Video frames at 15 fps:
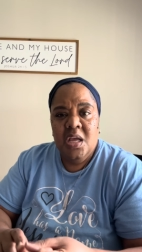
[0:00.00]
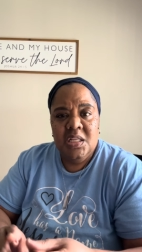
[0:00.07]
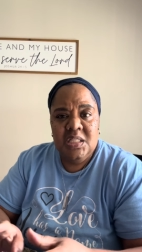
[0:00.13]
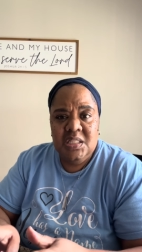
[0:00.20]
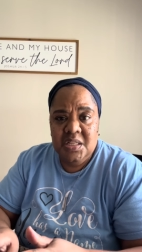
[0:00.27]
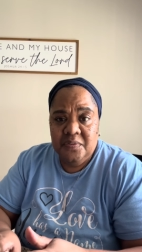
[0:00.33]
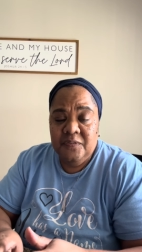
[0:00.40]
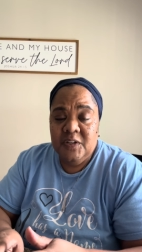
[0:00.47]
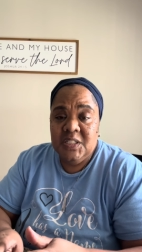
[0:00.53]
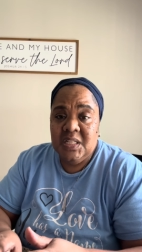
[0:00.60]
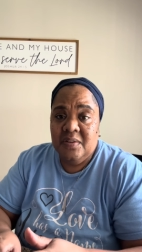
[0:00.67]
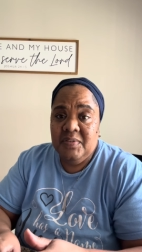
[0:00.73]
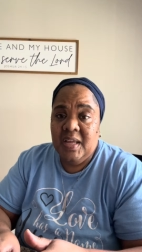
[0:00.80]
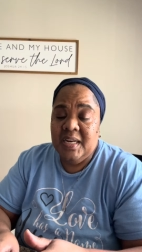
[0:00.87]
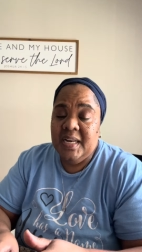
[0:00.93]
different
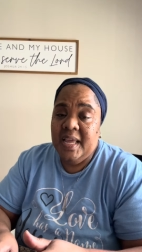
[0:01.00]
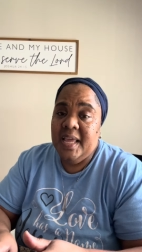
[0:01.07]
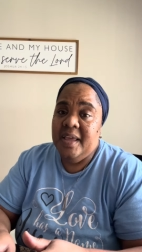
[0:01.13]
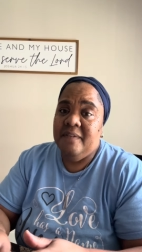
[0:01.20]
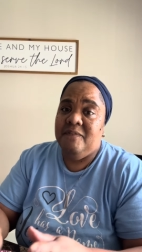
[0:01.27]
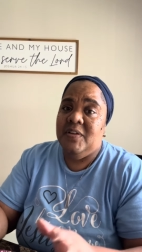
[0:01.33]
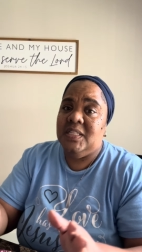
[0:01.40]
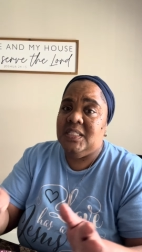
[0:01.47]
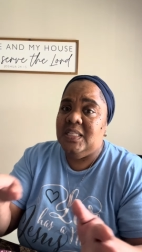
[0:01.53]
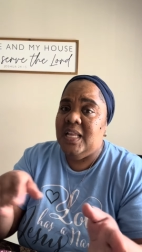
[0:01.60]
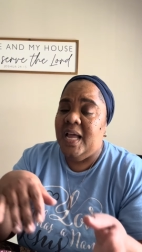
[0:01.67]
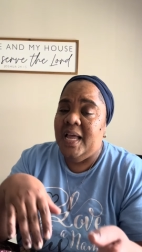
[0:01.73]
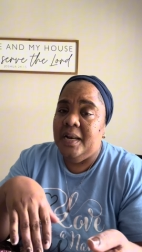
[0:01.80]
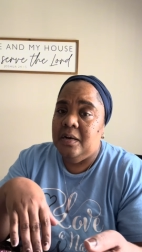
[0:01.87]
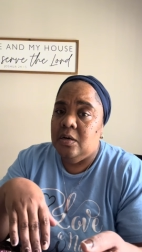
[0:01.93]
stuff like that. If it's
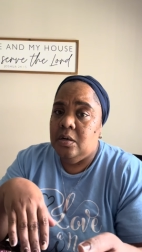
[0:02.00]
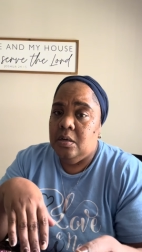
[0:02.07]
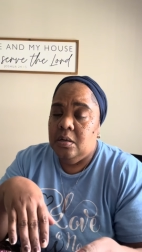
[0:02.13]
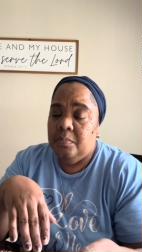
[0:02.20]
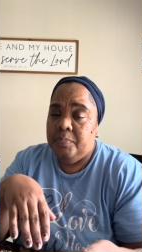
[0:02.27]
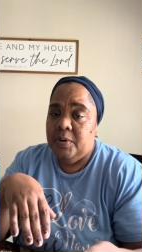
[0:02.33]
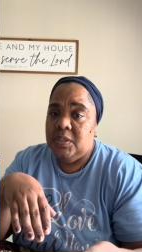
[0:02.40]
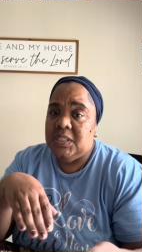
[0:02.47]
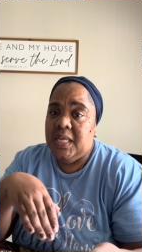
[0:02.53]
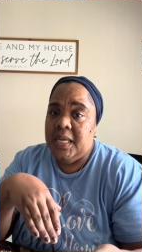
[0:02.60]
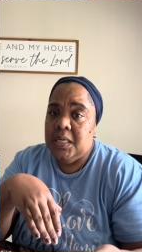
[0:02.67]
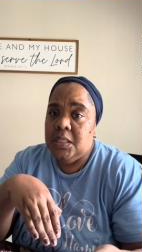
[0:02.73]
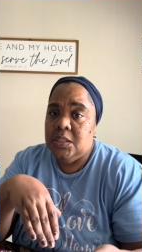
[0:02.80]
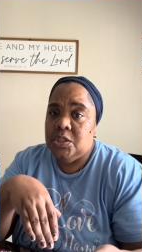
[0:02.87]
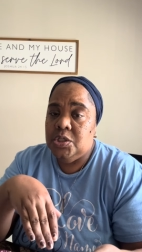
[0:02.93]
not
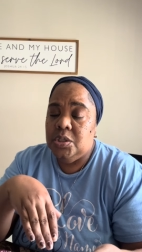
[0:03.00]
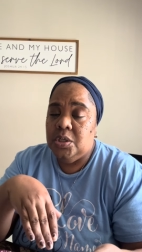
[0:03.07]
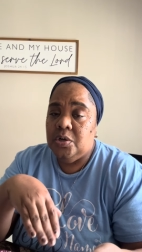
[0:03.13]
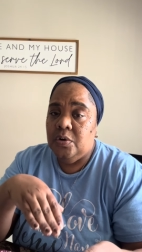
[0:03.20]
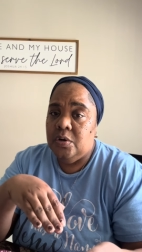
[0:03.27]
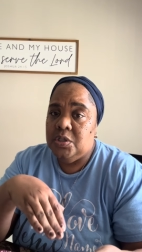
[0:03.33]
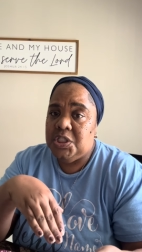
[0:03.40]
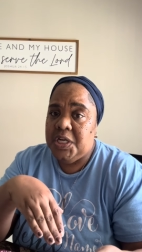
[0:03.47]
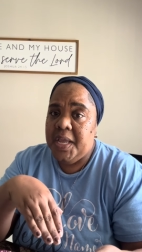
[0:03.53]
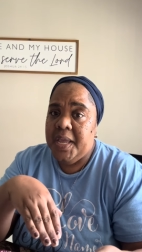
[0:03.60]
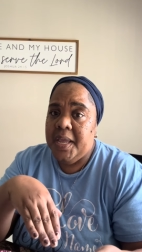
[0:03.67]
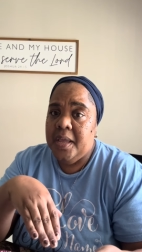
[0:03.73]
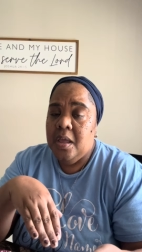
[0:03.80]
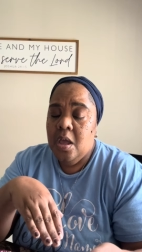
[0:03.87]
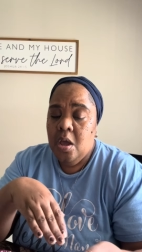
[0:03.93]
pertaining to
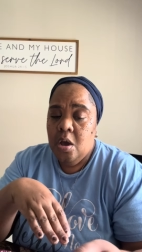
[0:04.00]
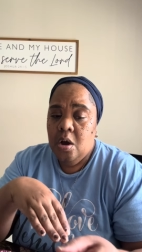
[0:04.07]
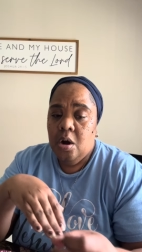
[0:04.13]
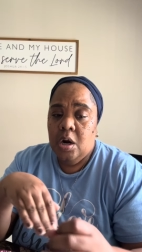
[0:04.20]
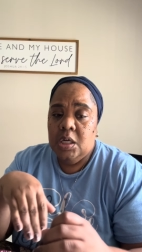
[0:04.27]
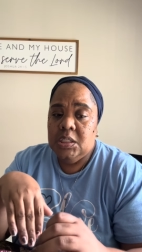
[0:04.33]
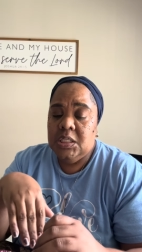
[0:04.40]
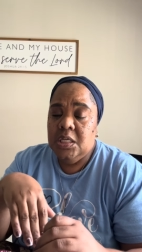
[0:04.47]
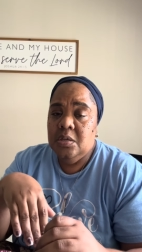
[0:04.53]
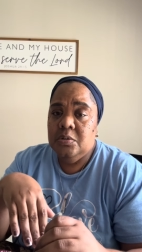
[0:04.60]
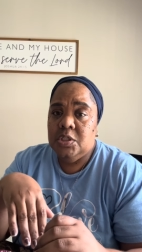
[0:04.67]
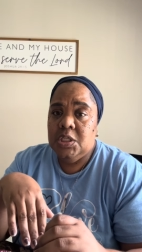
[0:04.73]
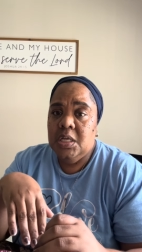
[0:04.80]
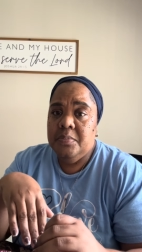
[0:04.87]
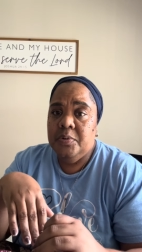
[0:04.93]
crochet or
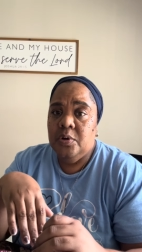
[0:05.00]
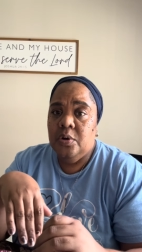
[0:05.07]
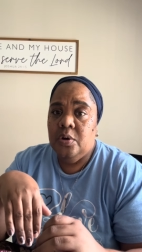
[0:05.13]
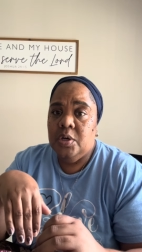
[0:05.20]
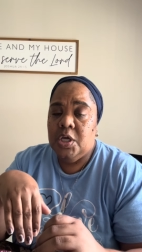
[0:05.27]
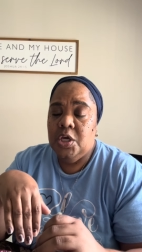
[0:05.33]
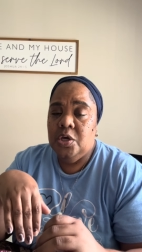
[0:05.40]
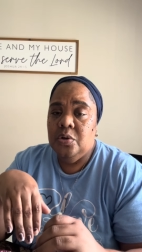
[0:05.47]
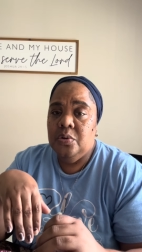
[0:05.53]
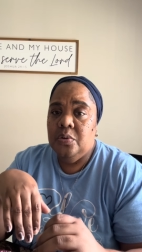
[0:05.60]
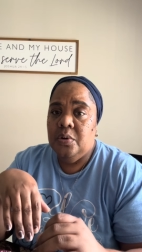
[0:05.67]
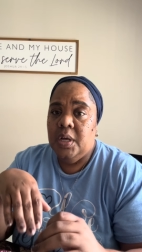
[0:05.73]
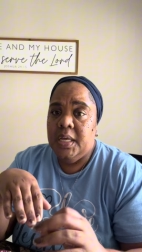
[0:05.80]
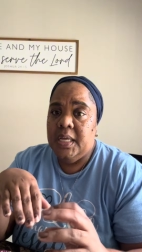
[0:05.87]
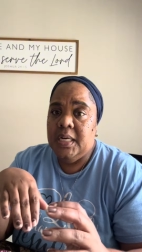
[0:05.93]

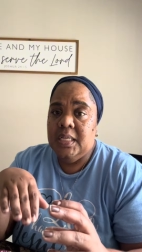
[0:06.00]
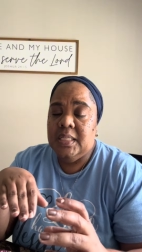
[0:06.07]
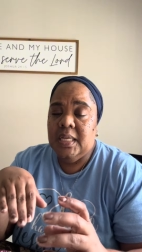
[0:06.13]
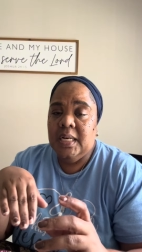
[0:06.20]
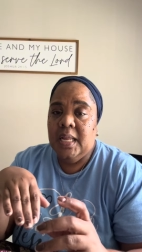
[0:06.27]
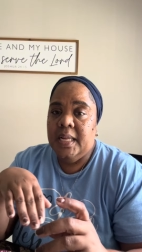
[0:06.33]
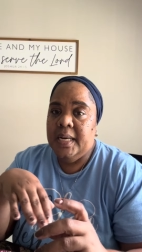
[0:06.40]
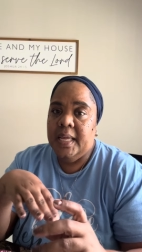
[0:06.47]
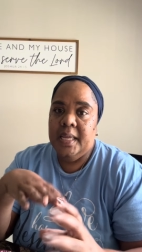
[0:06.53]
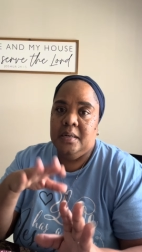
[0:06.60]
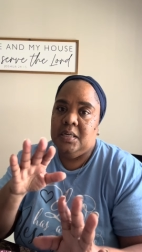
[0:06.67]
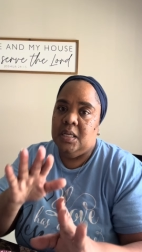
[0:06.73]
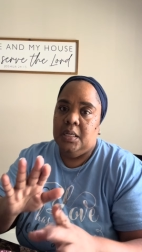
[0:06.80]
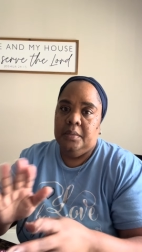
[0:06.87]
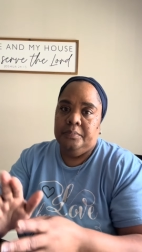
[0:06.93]
TBOQ or anything like
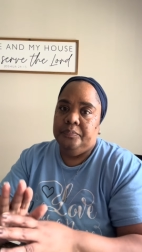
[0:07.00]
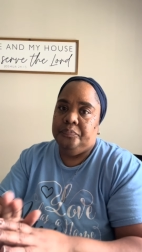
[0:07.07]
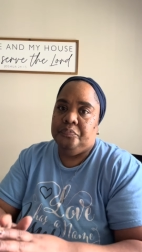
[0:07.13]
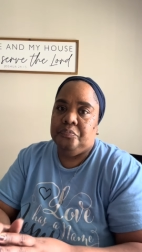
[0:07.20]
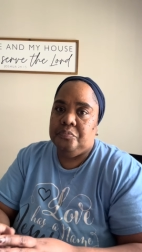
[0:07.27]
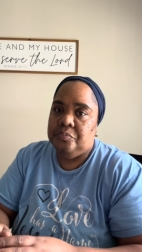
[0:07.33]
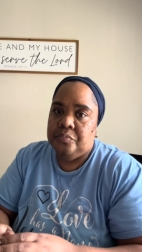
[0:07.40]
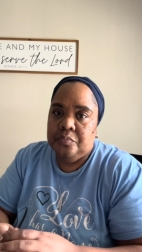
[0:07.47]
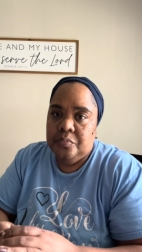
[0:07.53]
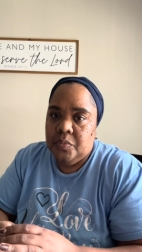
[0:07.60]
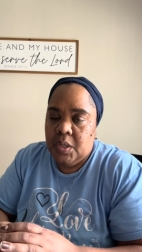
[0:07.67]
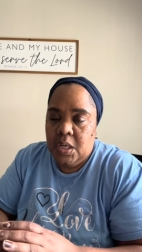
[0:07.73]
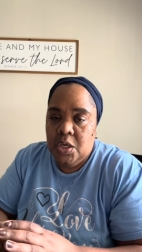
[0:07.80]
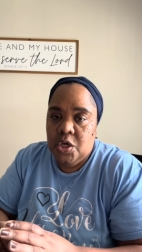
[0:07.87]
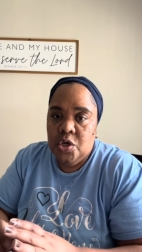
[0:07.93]
that, then
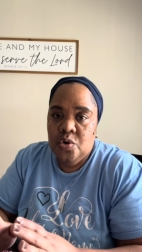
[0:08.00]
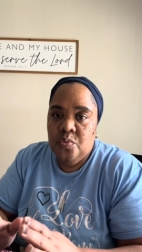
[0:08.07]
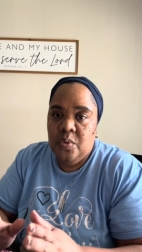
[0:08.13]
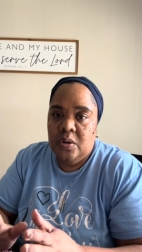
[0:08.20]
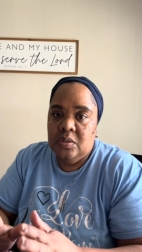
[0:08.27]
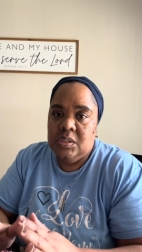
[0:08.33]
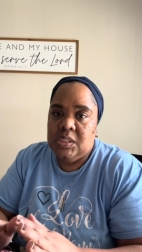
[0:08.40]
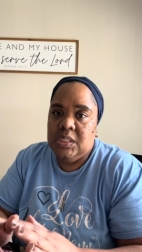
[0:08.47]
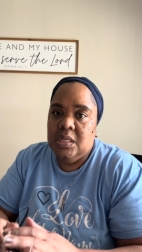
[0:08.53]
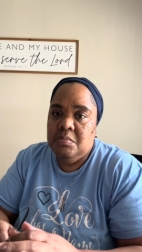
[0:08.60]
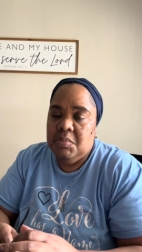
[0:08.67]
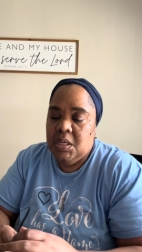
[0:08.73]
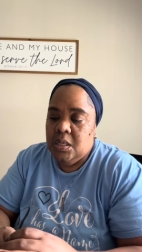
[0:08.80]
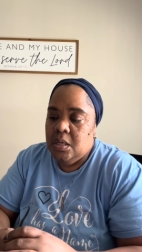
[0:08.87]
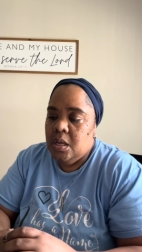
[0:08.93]
you won't see
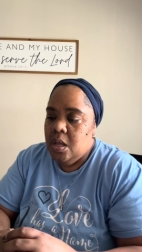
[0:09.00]
me